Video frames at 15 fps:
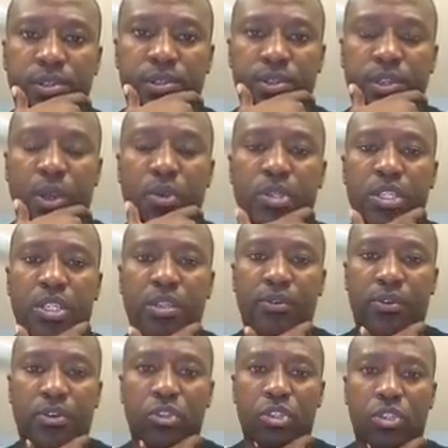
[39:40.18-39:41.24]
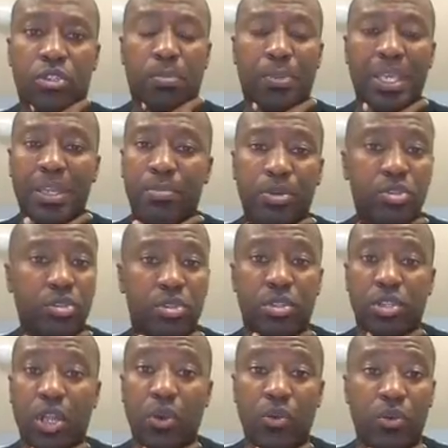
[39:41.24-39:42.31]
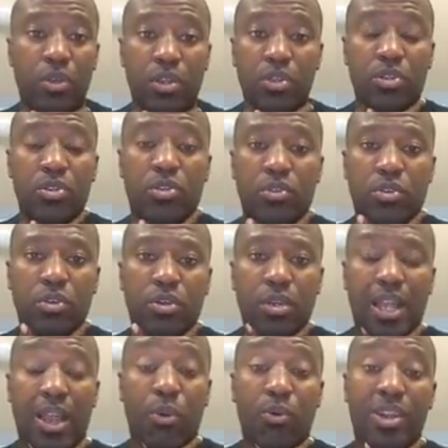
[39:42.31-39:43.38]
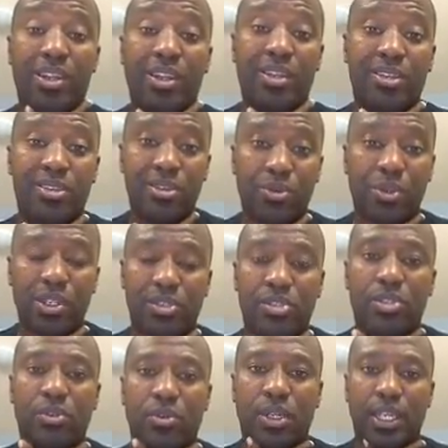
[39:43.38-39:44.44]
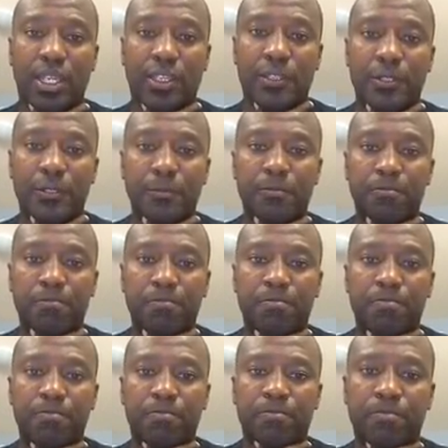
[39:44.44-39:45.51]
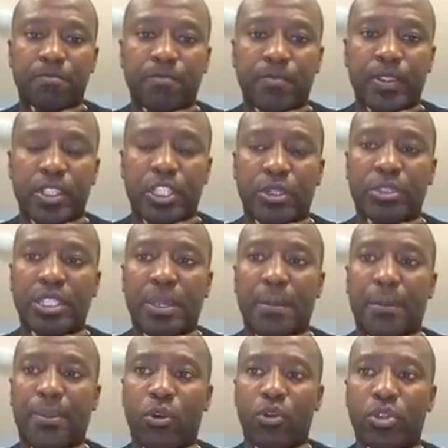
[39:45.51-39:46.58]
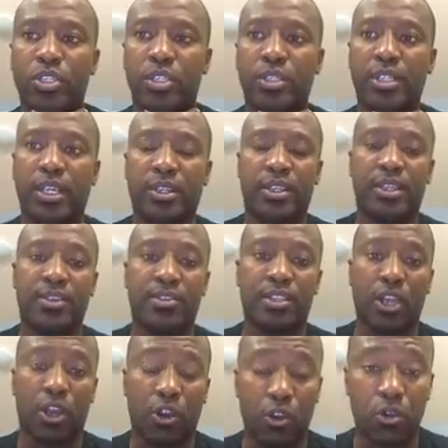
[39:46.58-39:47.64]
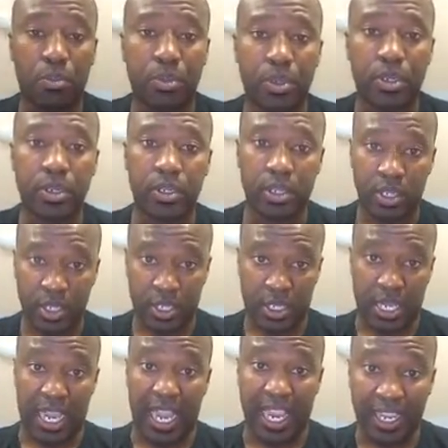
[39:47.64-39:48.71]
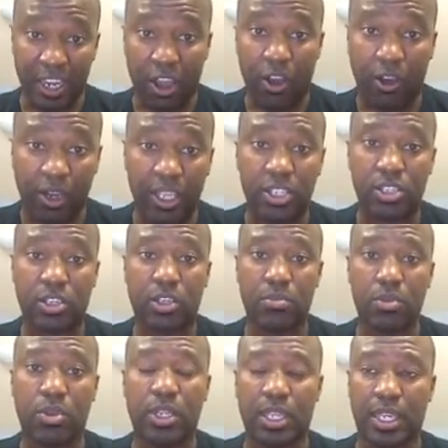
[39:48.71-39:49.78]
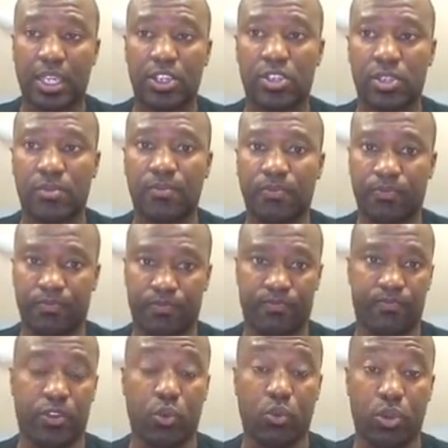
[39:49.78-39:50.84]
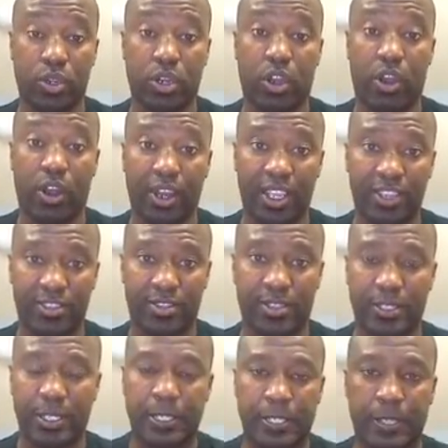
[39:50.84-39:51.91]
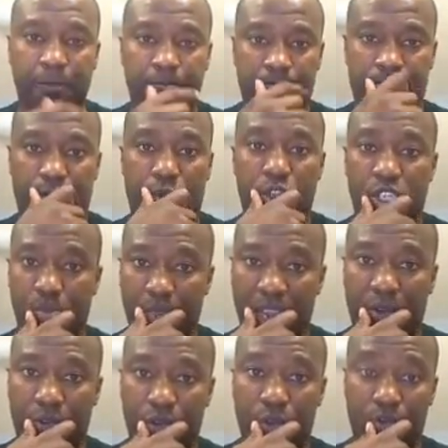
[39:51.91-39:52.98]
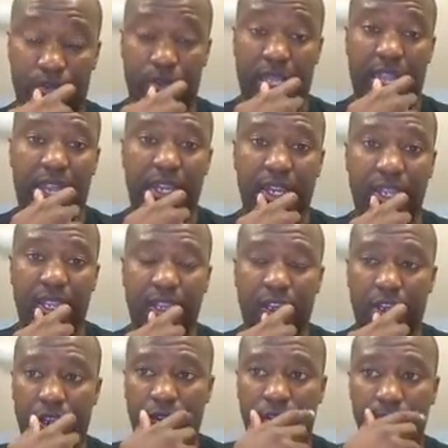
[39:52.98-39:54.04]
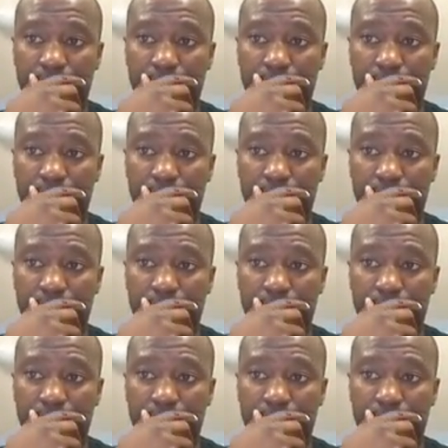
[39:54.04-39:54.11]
going to divorce, because people just don't talk, and when they do, it's too late. So it's important that there is open and honest communication. The word honest, respectful, and in love.